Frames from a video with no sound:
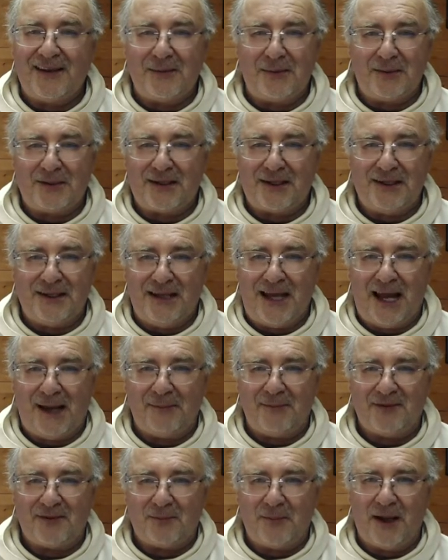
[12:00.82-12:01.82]
would
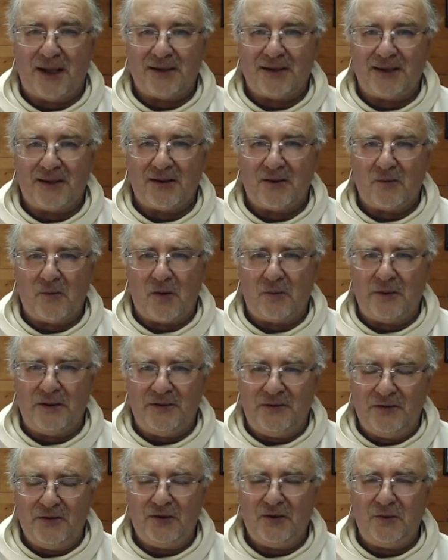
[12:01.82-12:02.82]
collapse. But what we
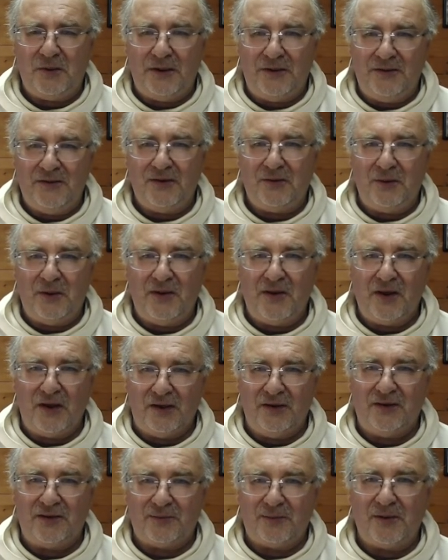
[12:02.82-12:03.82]
do, we do with the
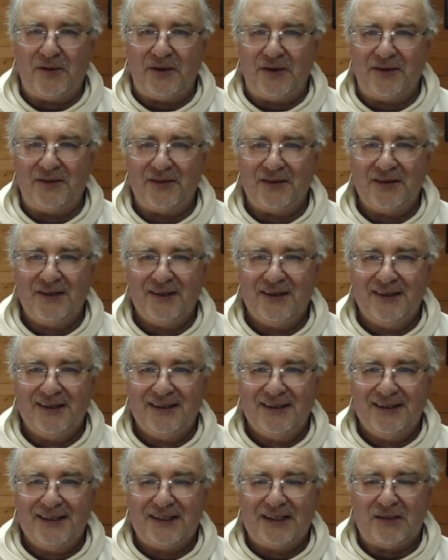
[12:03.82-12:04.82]
Holy Spirit.
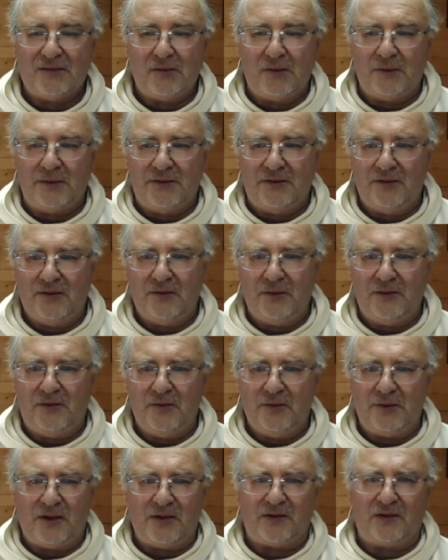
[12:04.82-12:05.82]
What we do, we do
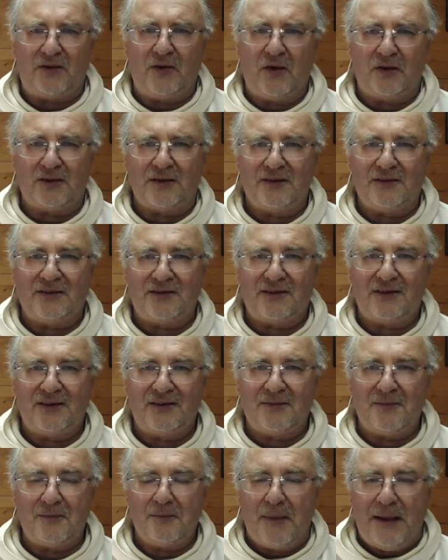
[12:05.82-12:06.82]
because God has
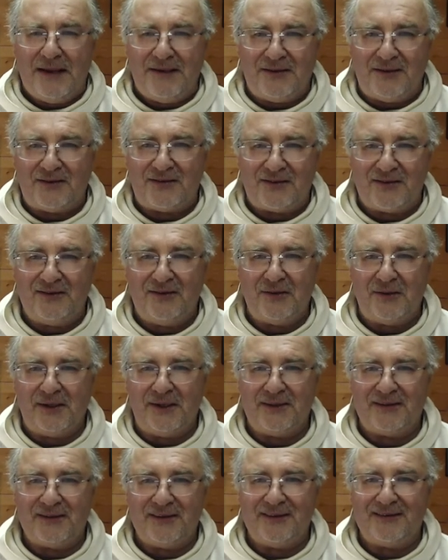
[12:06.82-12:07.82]
made us to do
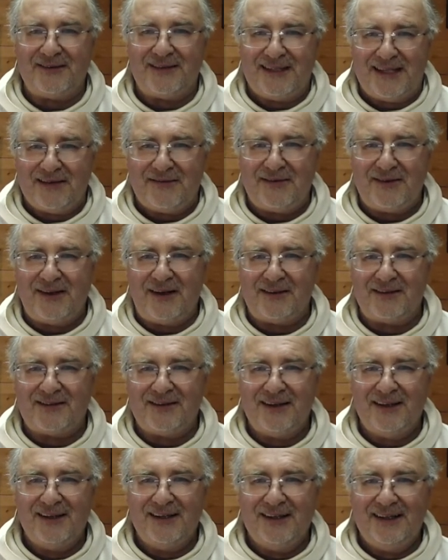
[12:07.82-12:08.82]
it. He's given us
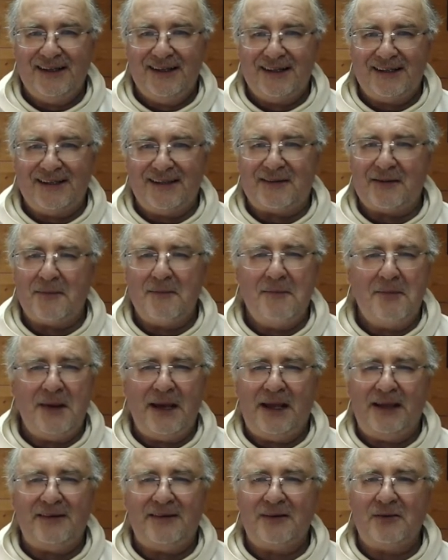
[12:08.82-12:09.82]
this
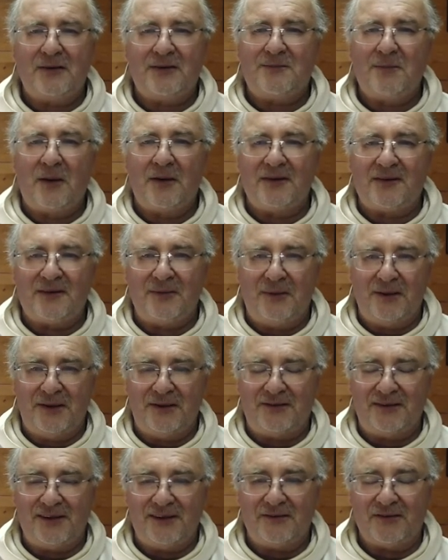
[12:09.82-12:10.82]
amazing
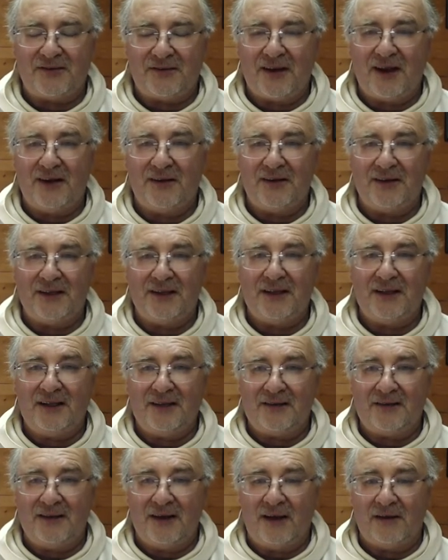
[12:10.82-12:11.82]
responsibility of sharing
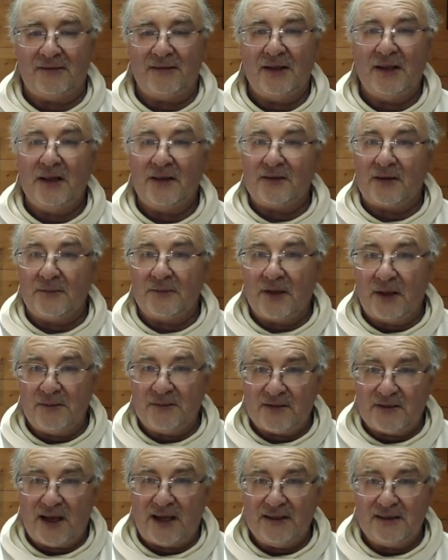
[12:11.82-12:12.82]
his love, sometimes
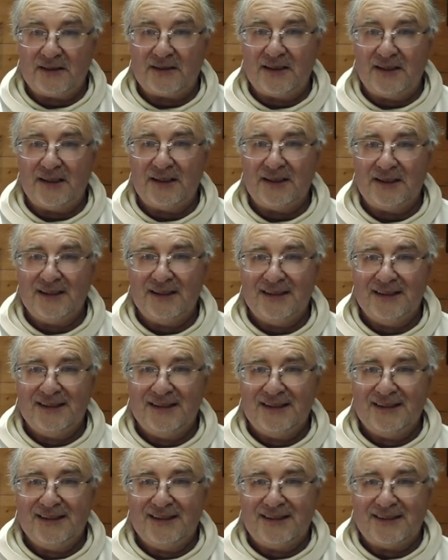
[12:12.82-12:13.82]
silently,
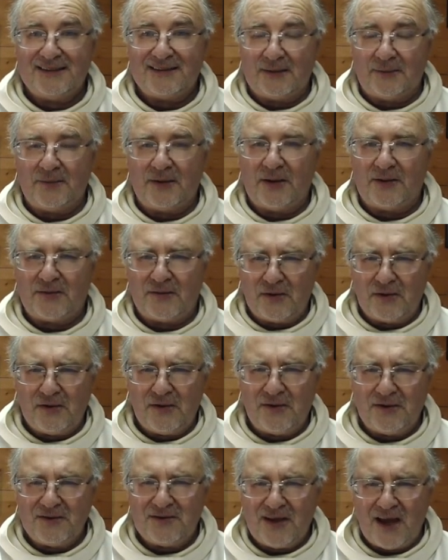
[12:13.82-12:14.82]
sometimes for a
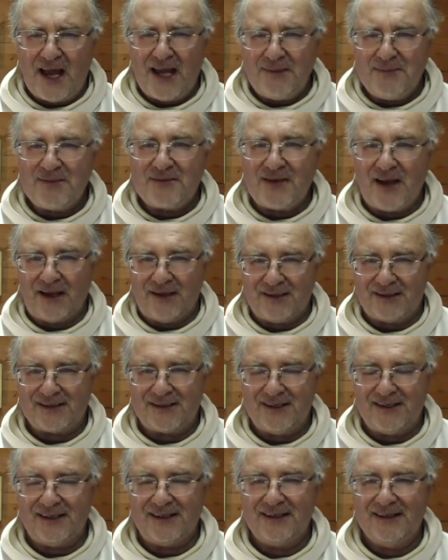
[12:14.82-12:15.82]
long time
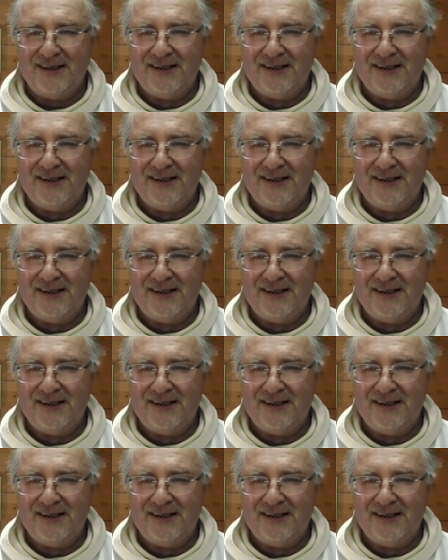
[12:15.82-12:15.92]
silently,